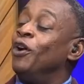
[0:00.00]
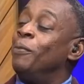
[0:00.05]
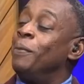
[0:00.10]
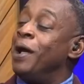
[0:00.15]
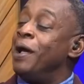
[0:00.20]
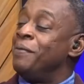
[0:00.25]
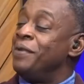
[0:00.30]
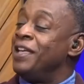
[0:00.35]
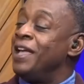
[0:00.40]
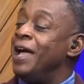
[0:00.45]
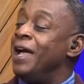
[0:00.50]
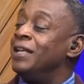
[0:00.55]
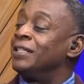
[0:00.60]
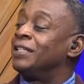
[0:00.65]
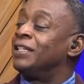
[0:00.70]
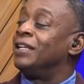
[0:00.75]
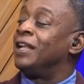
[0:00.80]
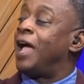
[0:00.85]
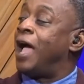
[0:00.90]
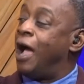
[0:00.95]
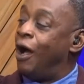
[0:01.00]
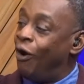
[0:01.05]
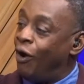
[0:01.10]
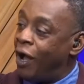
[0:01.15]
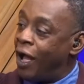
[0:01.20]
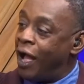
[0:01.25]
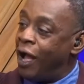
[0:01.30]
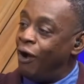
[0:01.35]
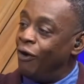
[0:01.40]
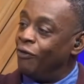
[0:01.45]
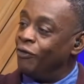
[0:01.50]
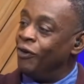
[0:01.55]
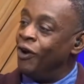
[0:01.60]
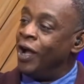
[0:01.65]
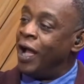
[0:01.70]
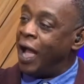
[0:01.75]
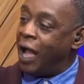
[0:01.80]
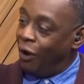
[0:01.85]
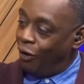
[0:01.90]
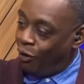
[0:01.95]
mind me asking, how
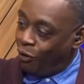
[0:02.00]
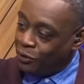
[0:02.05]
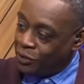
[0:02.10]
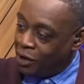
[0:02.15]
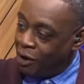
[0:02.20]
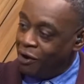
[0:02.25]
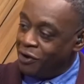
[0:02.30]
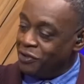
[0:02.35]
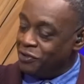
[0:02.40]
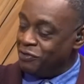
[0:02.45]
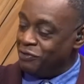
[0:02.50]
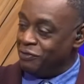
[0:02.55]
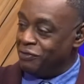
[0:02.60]
old are you?